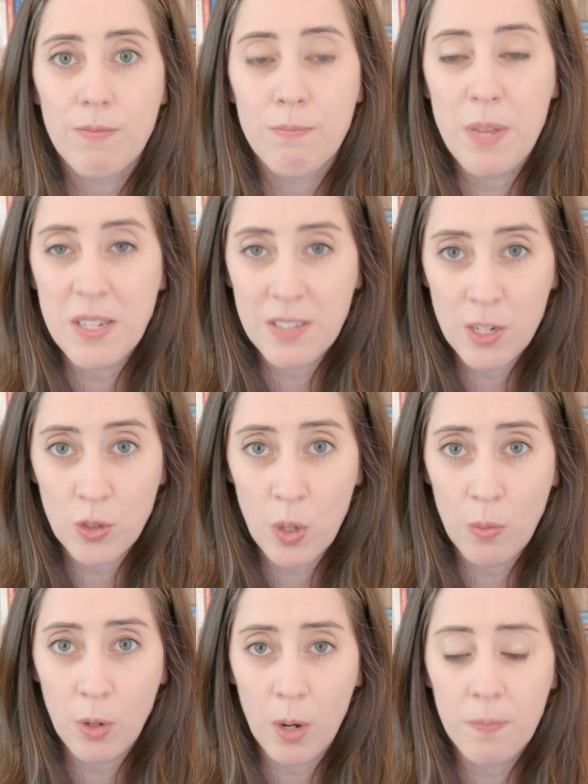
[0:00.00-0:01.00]
business
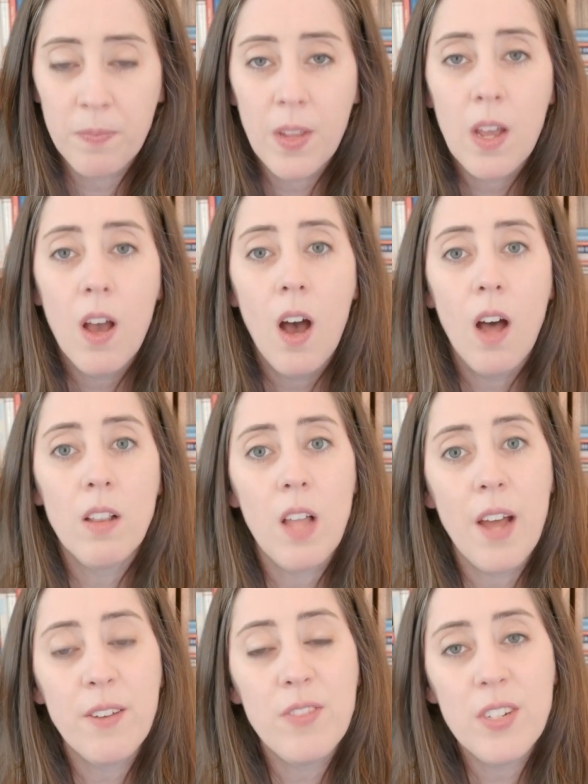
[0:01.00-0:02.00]
owner, a
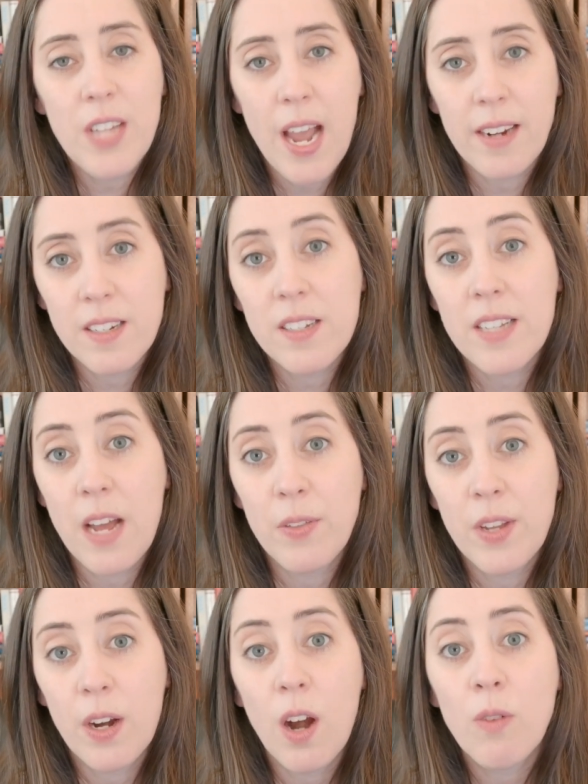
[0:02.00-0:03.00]
lot of the tactics out
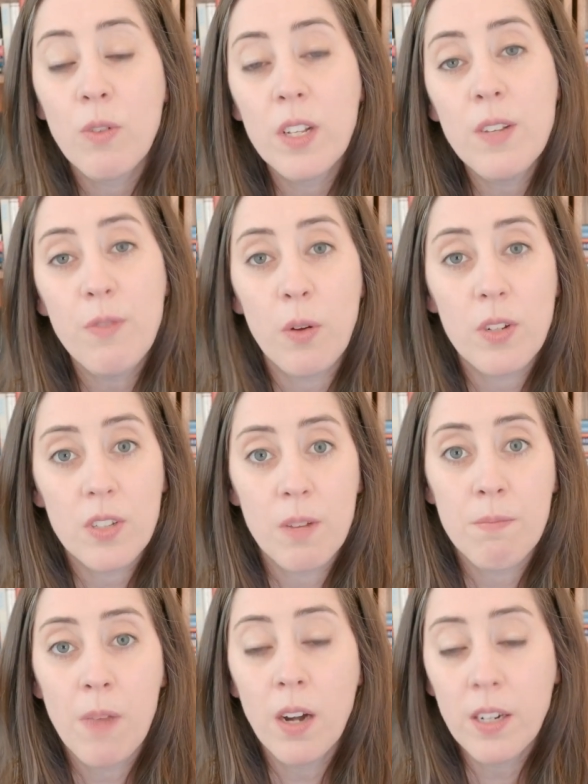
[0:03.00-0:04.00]
there are really focused on
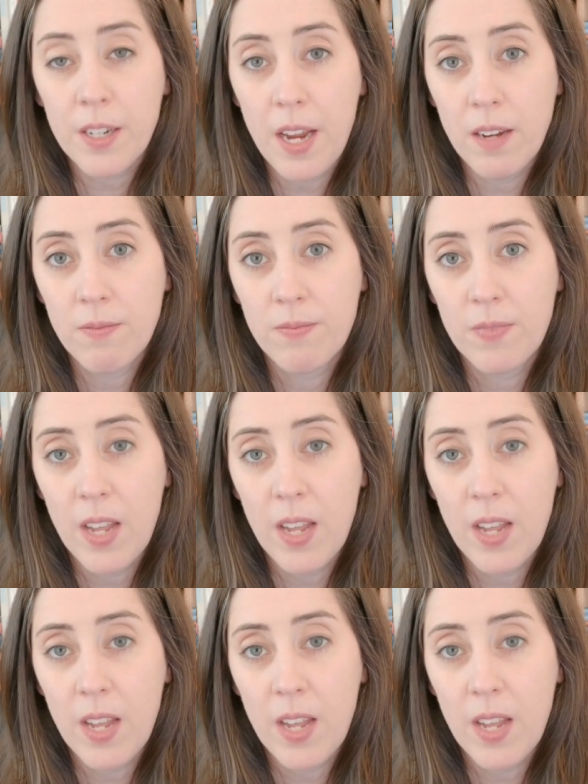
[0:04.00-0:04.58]
marketing,